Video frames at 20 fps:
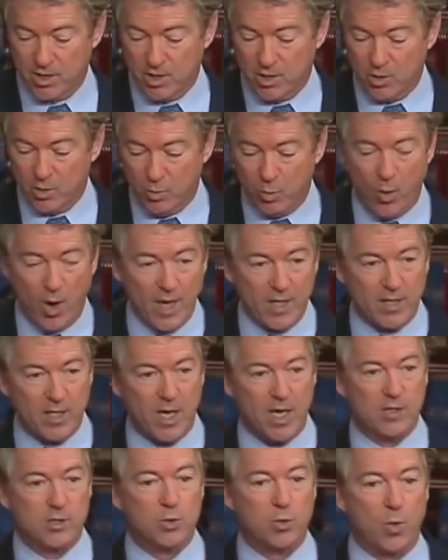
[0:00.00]
Why
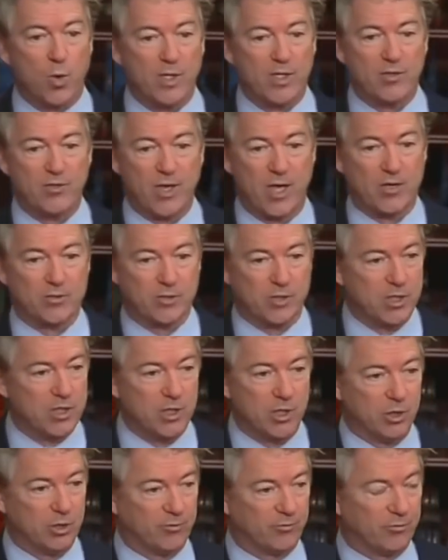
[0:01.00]
not $20,000 a
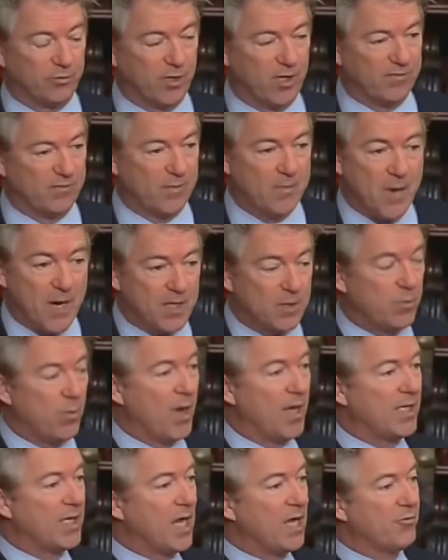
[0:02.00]
year for everybody?
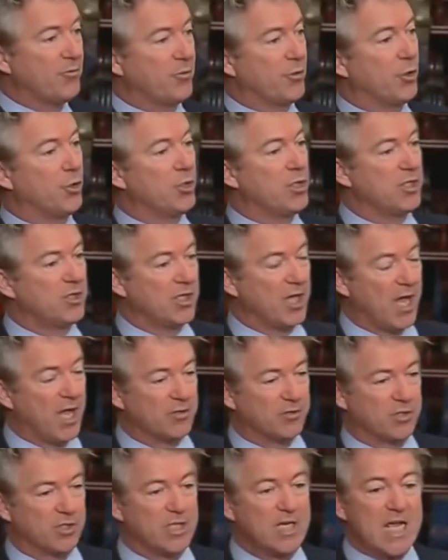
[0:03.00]
Why not
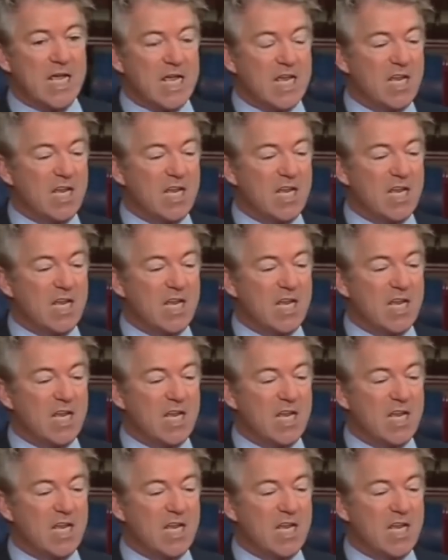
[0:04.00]
$30,000?